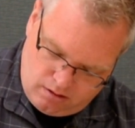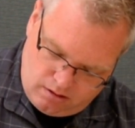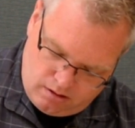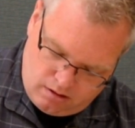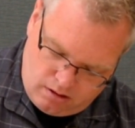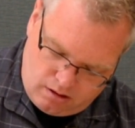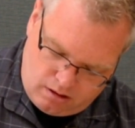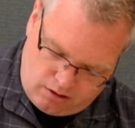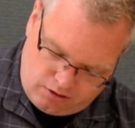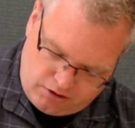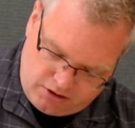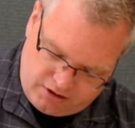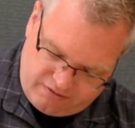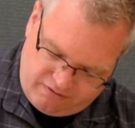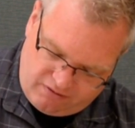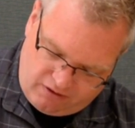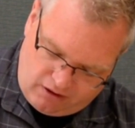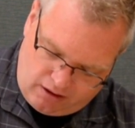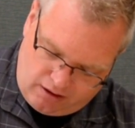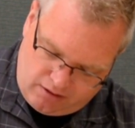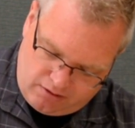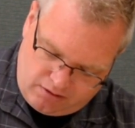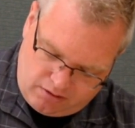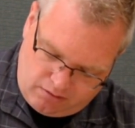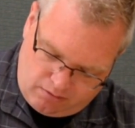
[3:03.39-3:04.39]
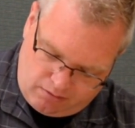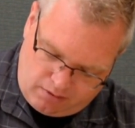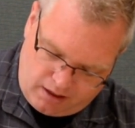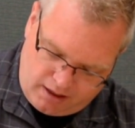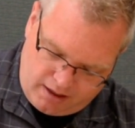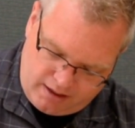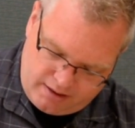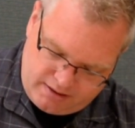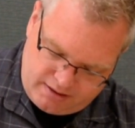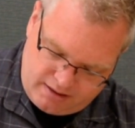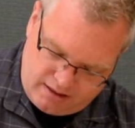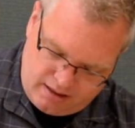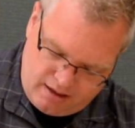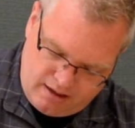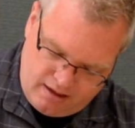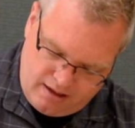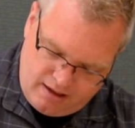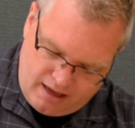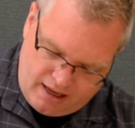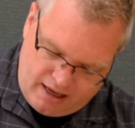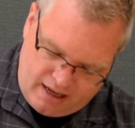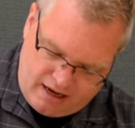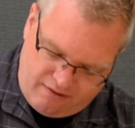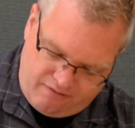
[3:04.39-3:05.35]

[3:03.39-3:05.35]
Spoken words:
And I'll just fill out the rest. And